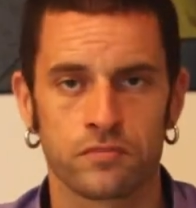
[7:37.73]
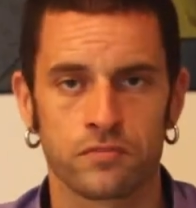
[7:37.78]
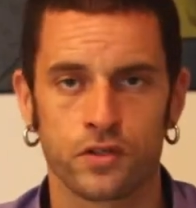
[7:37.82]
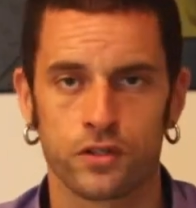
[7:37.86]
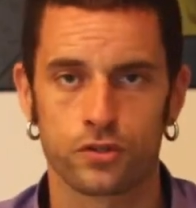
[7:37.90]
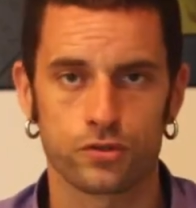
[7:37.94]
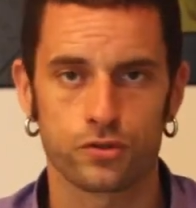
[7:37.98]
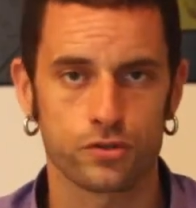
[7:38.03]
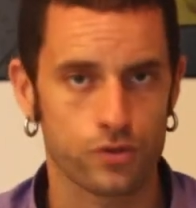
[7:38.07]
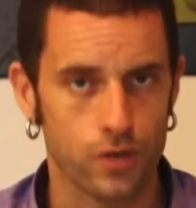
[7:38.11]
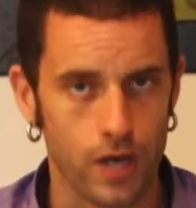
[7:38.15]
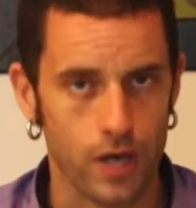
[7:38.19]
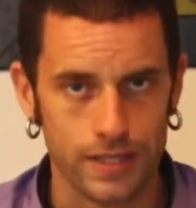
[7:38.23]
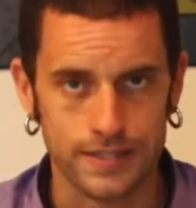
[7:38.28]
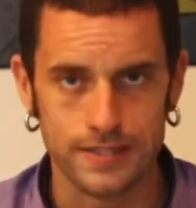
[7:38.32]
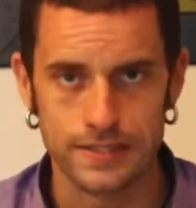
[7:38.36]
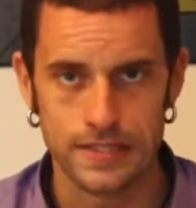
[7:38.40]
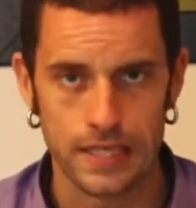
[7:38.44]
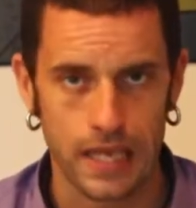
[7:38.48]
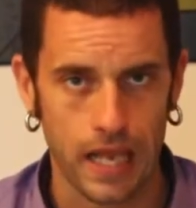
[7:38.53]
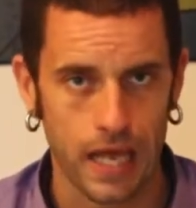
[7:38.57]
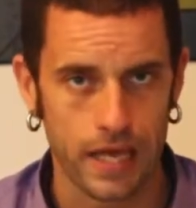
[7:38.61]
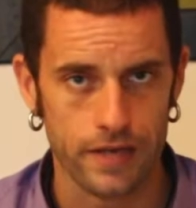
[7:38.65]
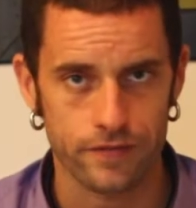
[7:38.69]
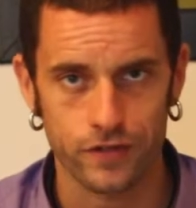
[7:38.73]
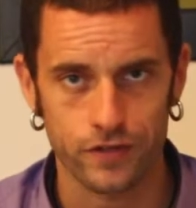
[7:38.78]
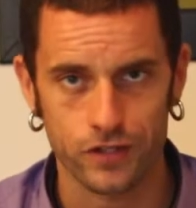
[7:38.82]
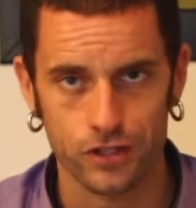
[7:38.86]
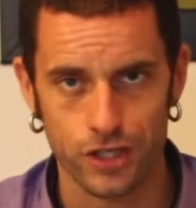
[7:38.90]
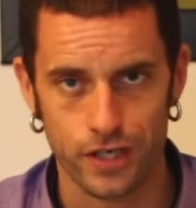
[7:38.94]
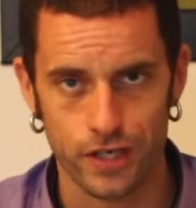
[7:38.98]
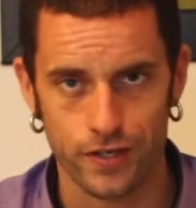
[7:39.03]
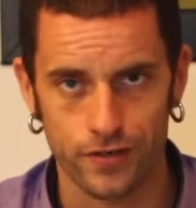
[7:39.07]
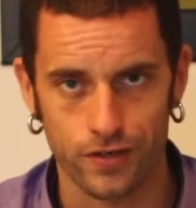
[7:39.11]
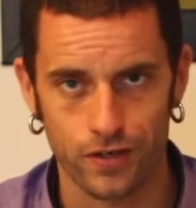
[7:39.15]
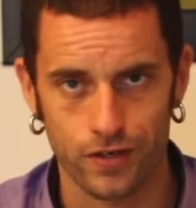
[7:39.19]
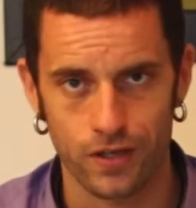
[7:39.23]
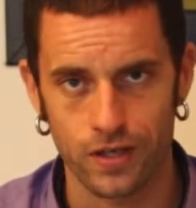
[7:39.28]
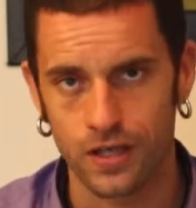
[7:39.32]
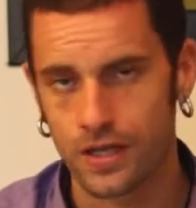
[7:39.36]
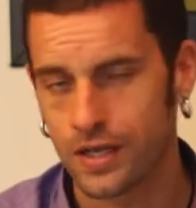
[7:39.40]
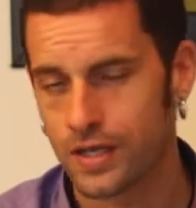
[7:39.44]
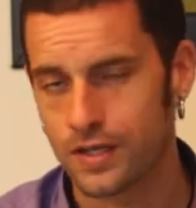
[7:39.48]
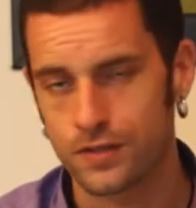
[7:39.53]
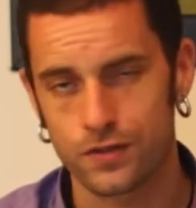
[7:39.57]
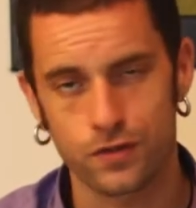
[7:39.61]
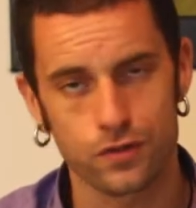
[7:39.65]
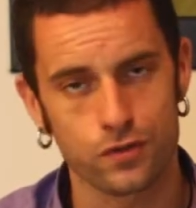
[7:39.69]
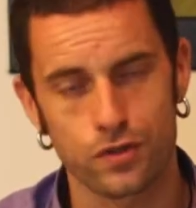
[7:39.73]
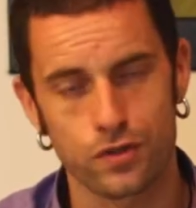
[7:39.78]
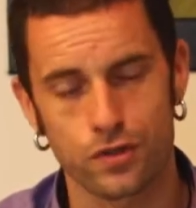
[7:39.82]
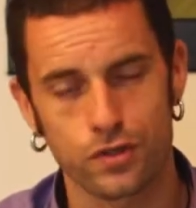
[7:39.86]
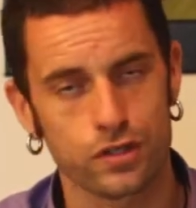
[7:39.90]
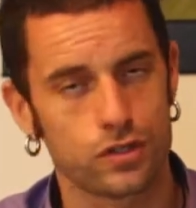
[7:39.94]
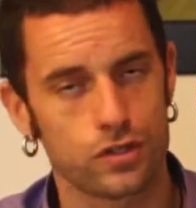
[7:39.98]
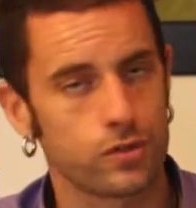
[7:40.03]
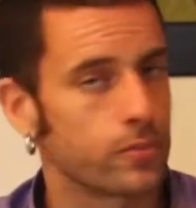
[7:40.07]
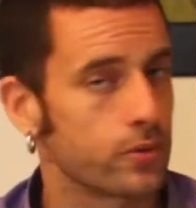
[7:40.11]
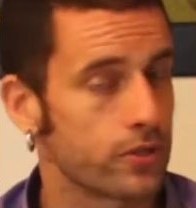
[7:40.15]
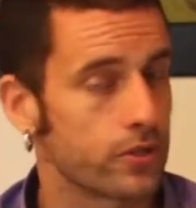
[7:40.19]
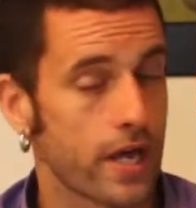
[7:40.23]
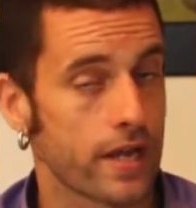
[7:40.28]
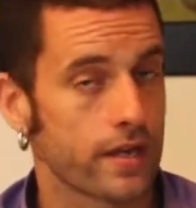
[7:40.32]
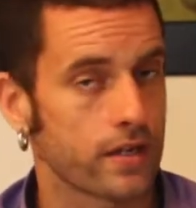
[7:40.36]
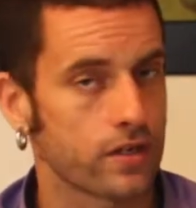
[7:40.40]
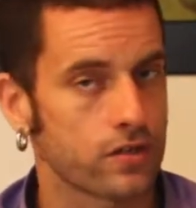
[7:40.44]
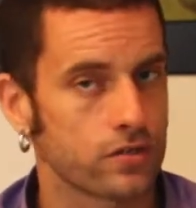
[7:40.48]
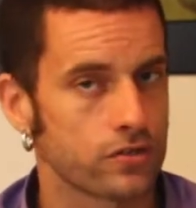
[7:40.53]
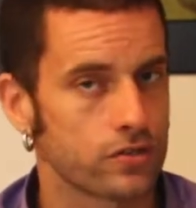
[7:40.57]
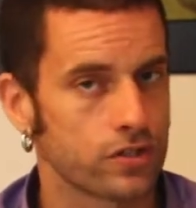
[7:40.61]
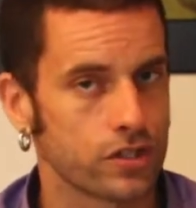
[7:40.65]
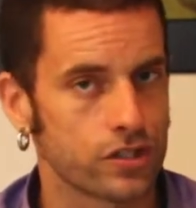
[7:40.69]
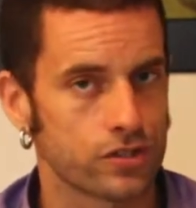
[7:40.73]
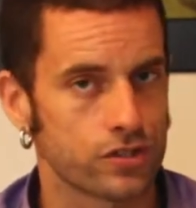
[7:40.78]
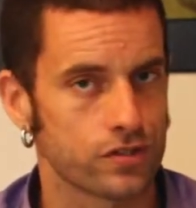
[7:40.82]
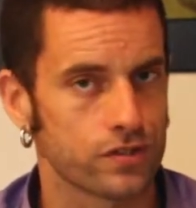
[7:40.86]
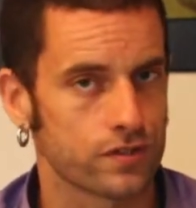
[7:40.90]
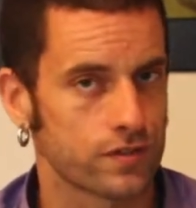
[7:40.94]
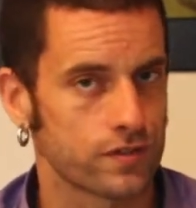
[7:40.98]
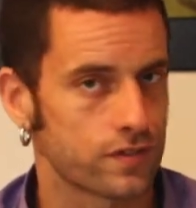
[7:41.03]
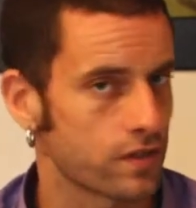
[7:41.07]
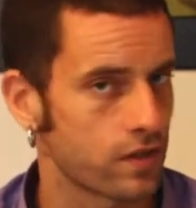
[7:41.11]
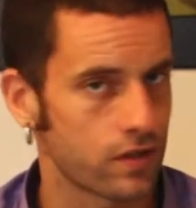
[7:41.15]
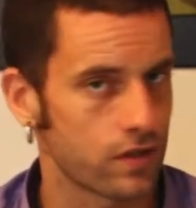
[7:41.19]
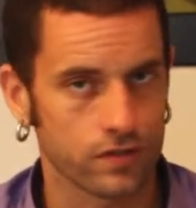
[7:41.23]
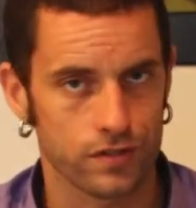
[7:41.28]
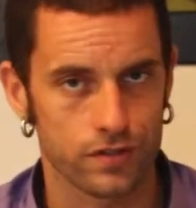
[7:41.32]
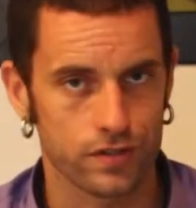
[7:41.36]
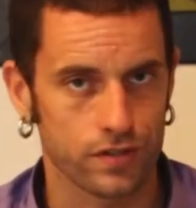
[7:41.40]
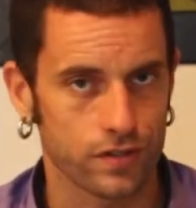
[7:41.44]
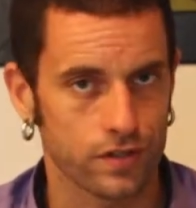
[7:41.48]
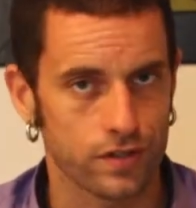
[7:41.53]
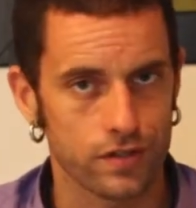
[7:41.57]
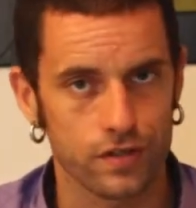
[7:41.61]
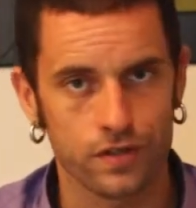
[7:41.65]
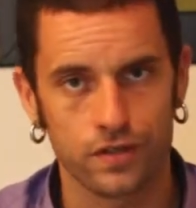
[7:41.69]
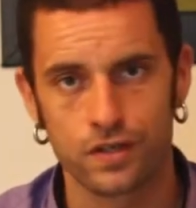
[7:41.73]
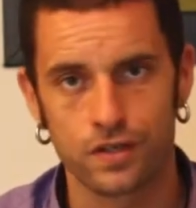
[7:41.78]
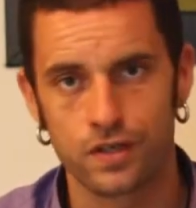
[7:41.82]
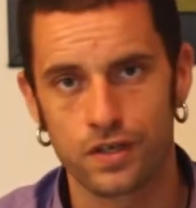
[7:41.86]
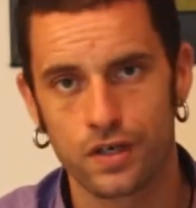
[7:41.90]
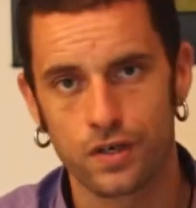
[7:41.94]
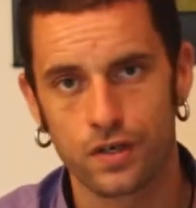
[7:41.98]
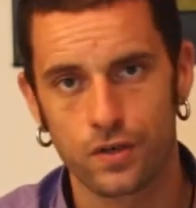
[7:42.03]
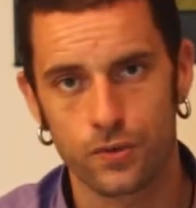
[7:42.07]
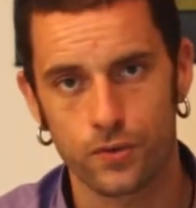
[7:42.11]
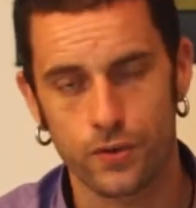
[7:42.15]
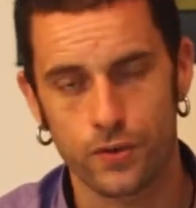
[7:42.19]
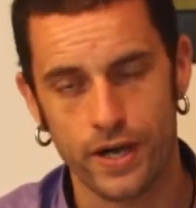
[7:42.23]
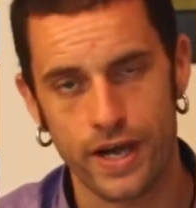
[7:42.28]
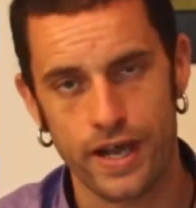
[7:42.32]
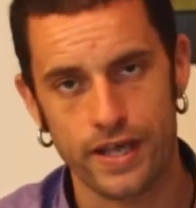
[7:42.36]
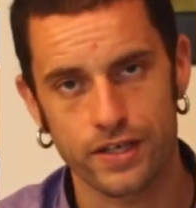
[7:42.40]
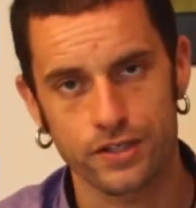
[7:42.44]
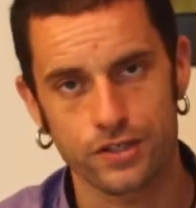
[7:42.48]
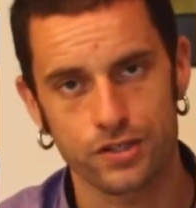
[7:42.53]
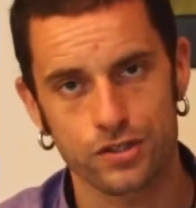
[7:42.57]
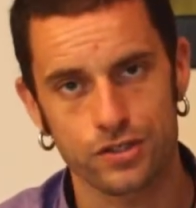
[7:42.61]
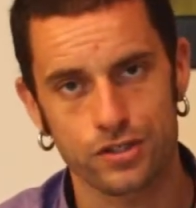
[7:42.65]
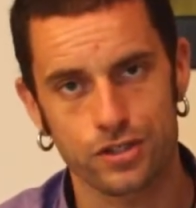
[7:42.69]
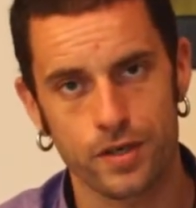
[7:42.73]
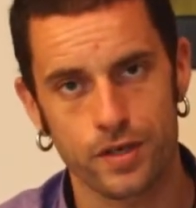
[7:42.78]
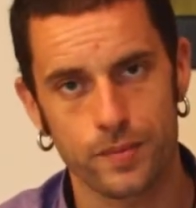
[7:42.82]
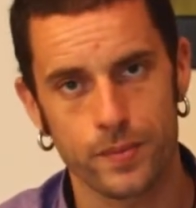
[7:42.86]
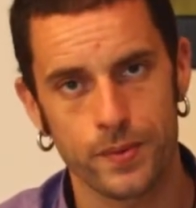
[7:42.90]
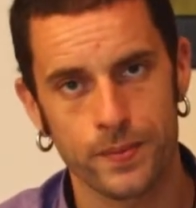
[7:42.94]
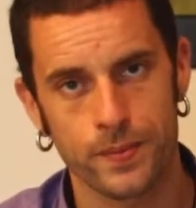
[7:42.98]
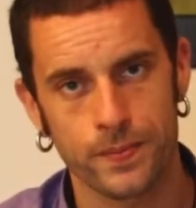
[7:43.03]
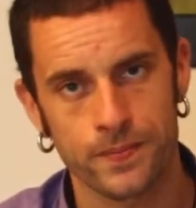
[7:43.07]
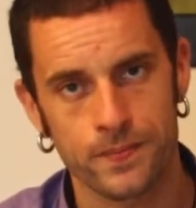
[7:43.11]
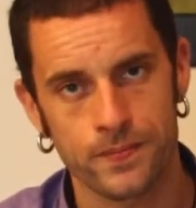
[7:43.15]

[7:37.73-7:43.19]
you trust life in general, so you don't need to put any conditions on the relationship.